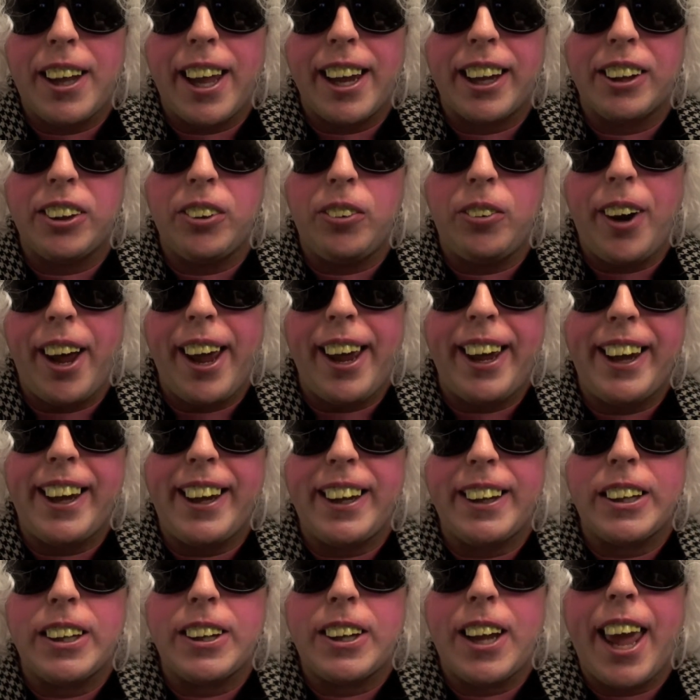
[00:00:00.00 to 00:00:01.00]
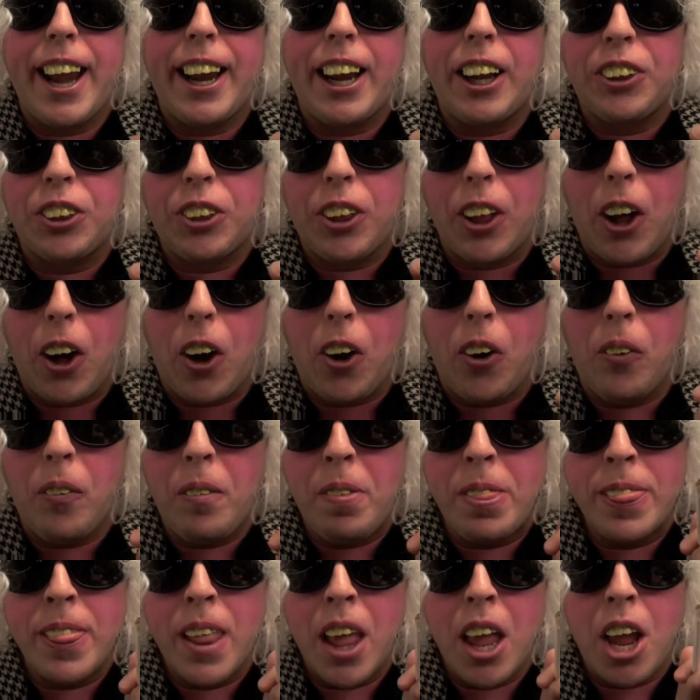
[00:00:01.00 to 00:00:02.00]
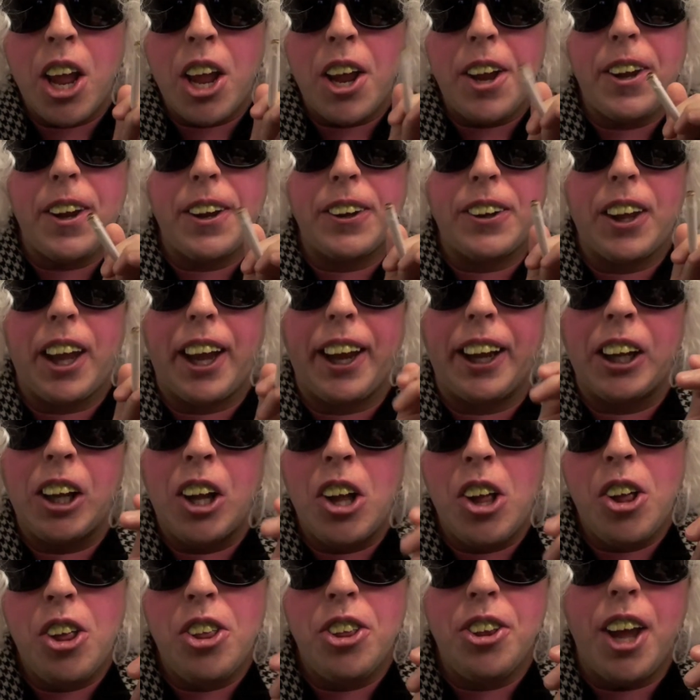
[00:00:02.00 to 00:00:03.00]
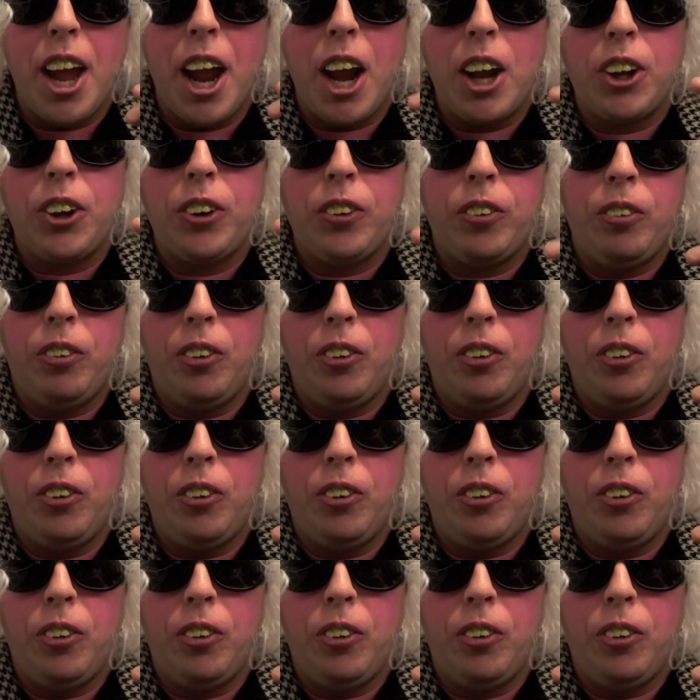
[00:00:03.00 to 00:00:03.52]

Like, the way he said it, though. Just like, there's...